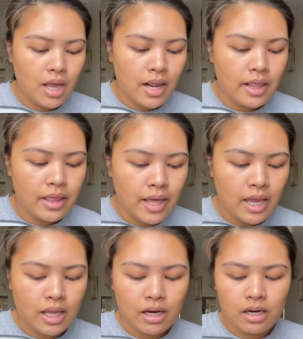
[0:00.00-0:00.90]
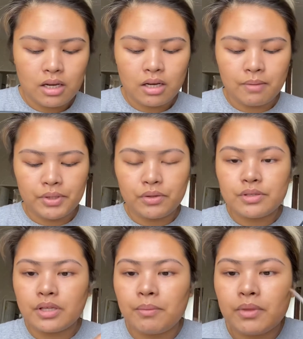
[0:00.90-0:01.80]
Then I'm gonna do the
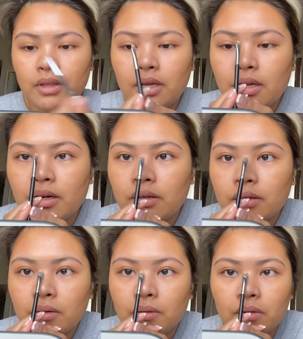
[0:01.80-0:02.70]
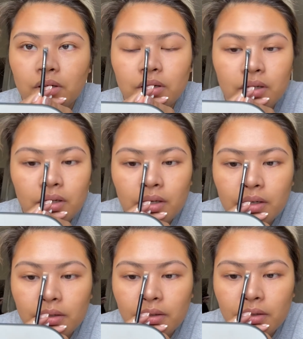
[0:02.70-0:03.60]
same thing and go
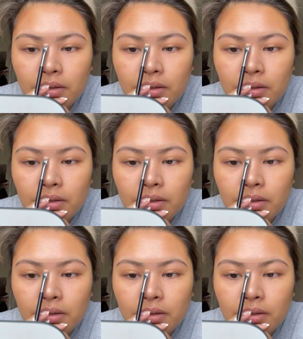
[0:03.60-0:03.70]
under.